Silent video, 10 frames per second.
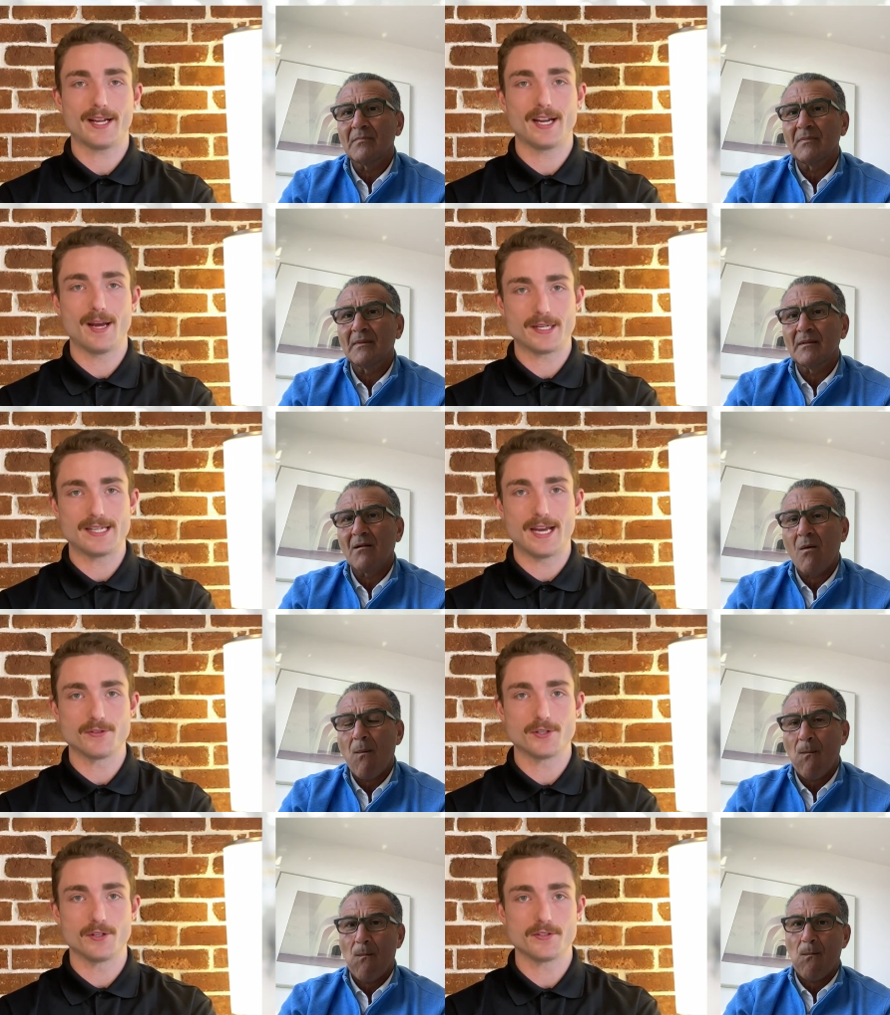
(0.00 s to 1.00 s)
Speaker 1: economic
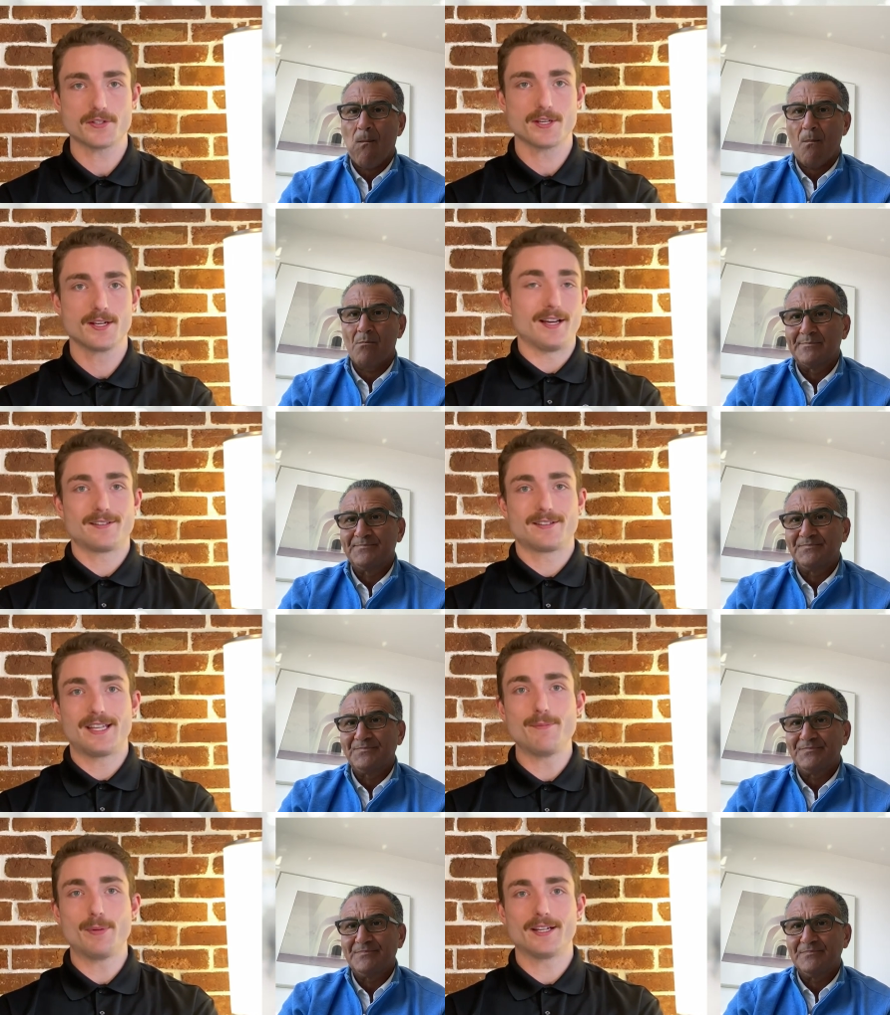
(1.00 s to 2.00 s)
downturns.
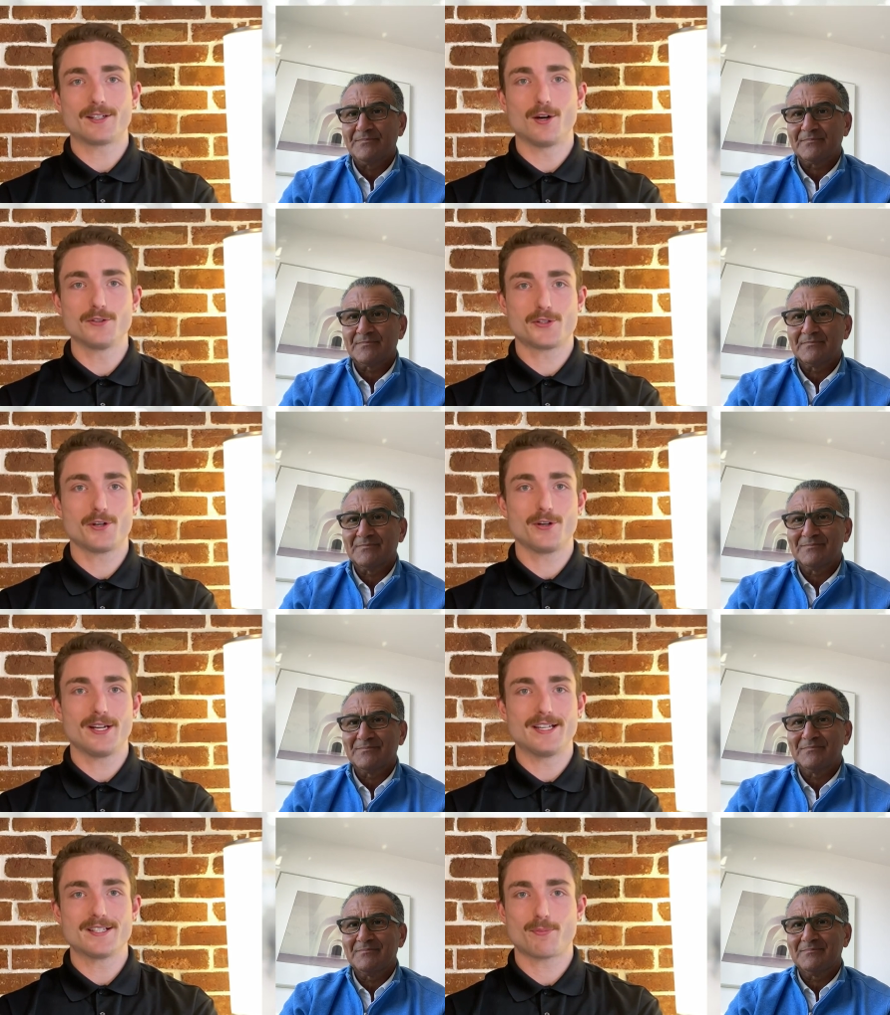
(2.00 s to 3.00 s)
Keeping a culture
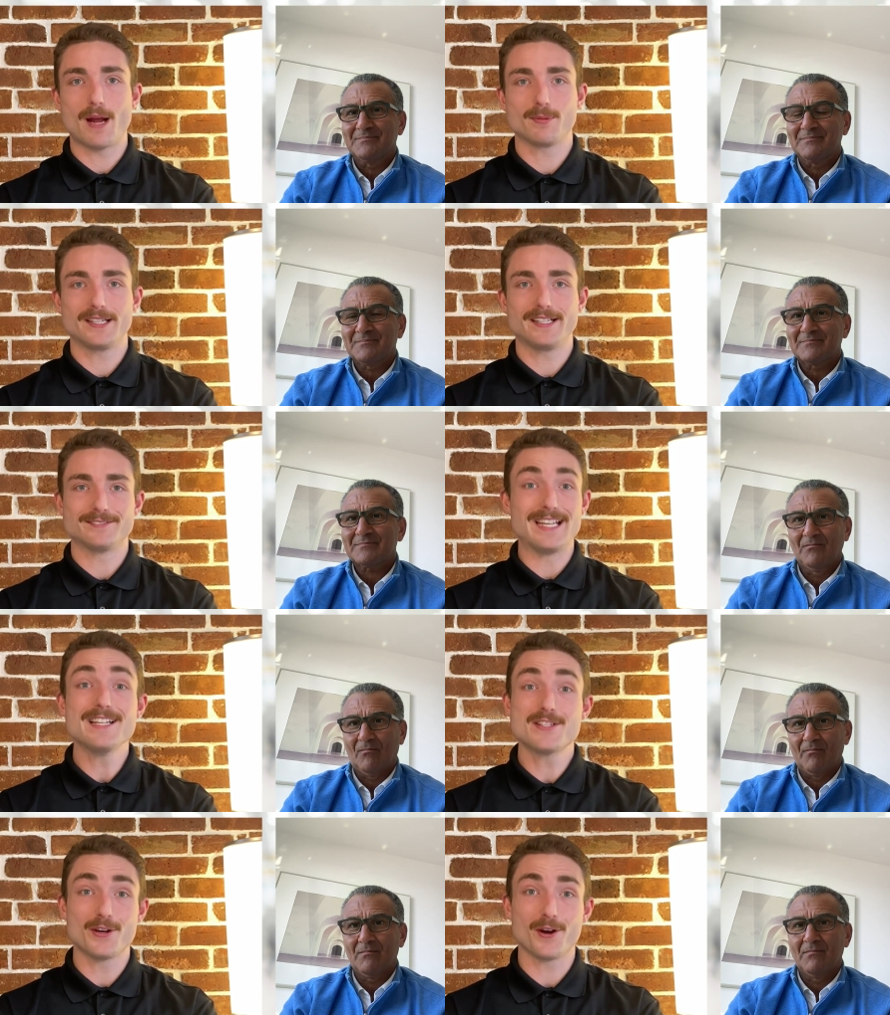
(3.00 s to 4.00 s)
is probably
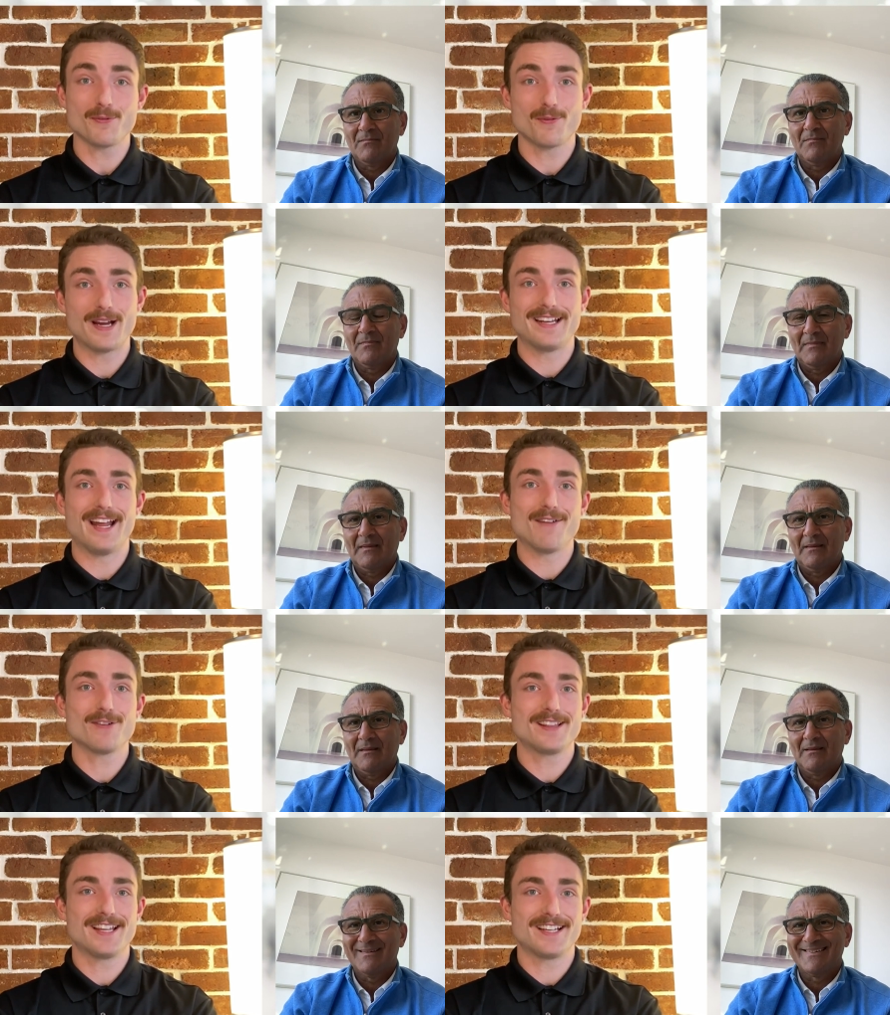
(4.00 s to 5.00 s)
easier when
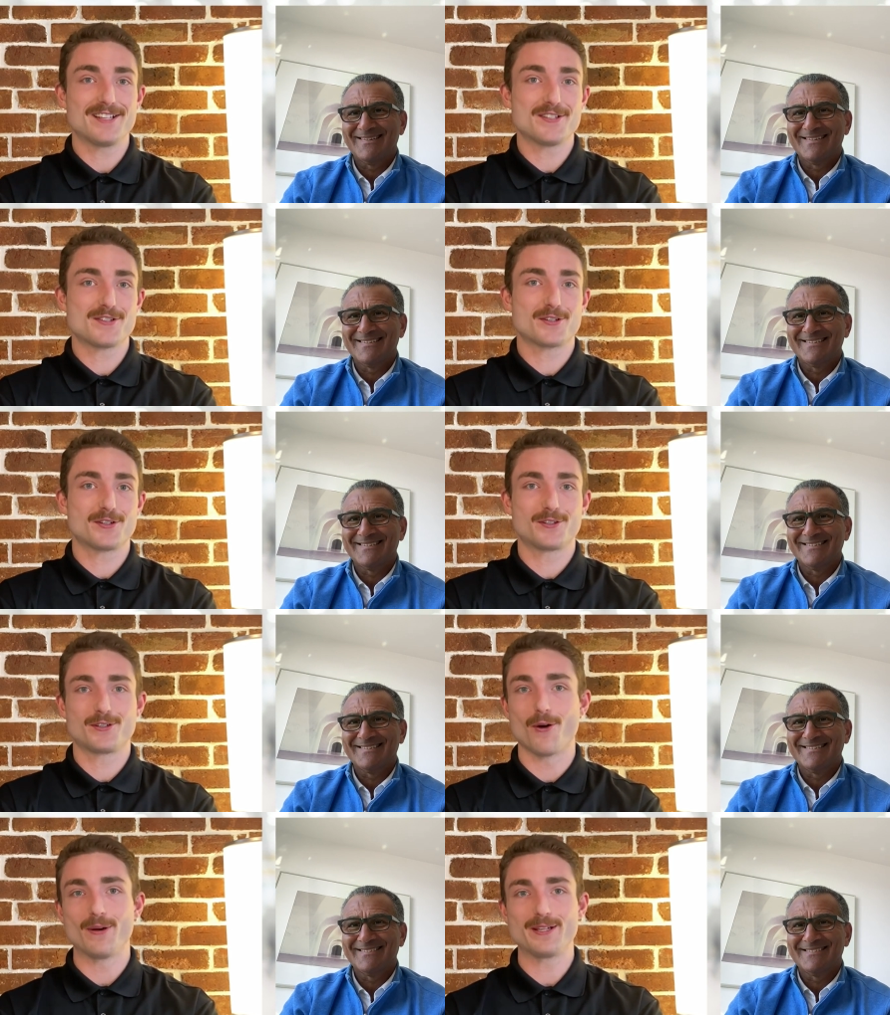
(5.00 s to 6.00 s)
everything is
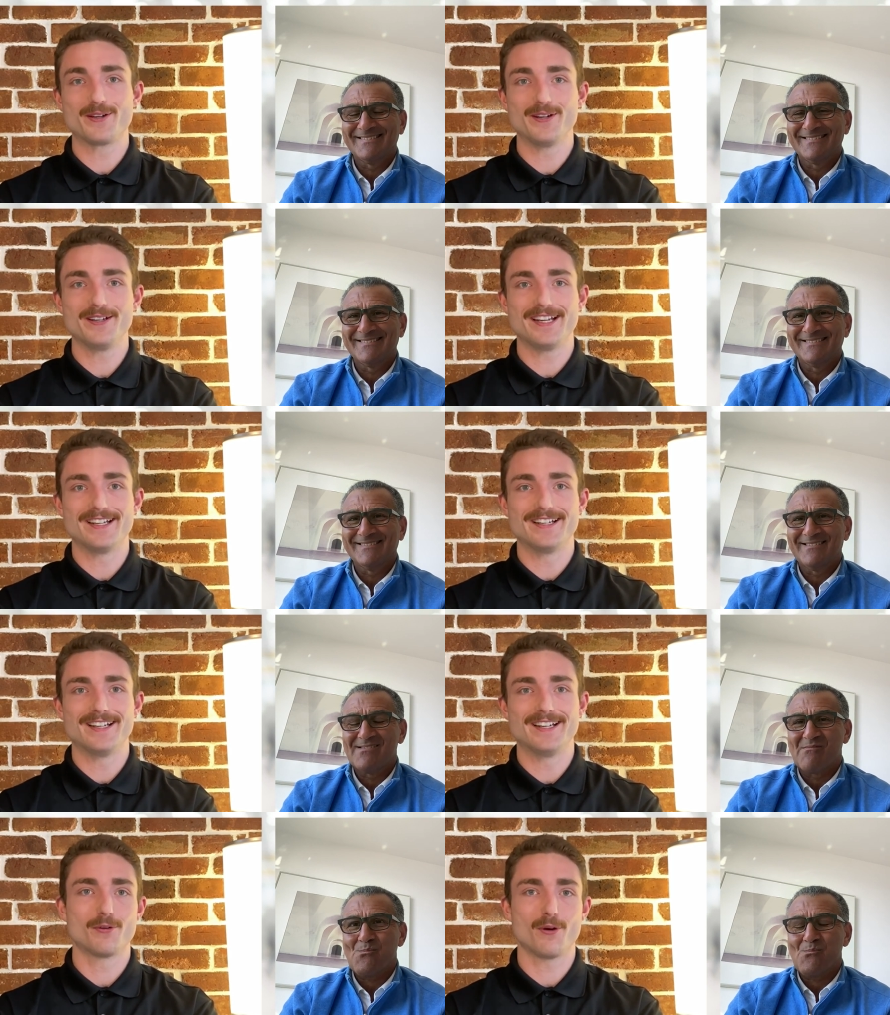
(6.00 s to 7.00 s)
going good
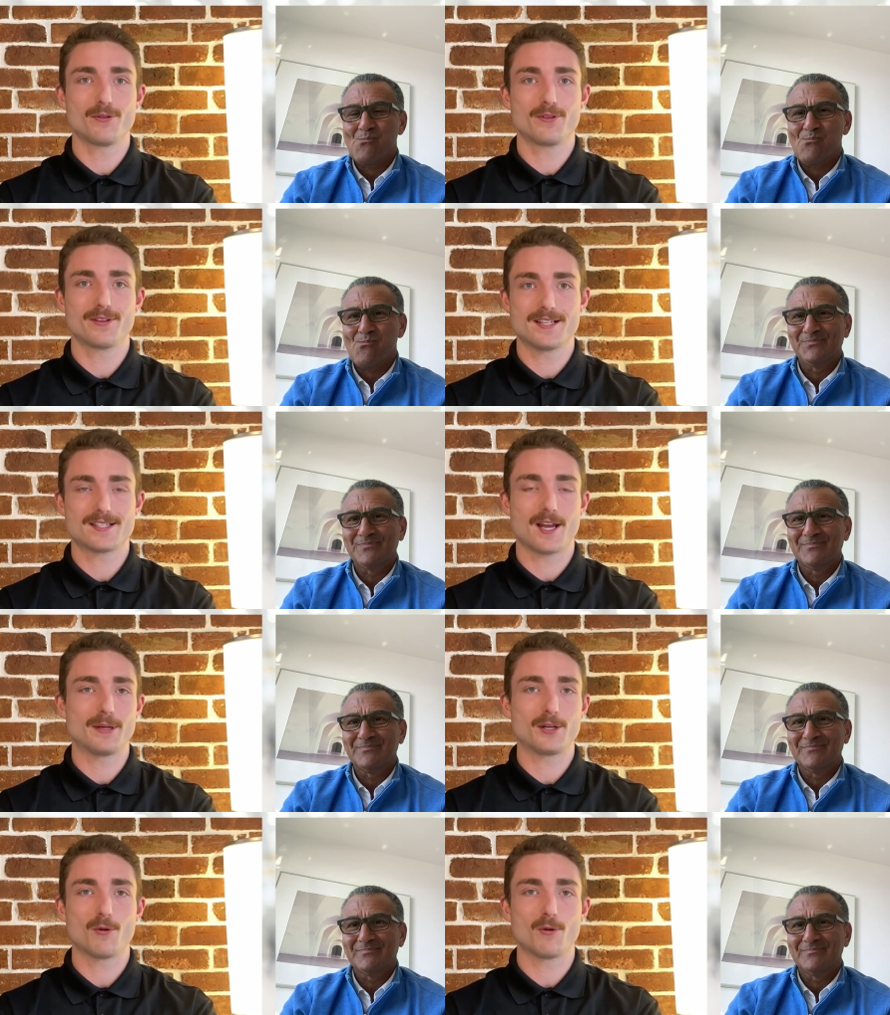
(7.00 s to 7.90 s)
and growth is coming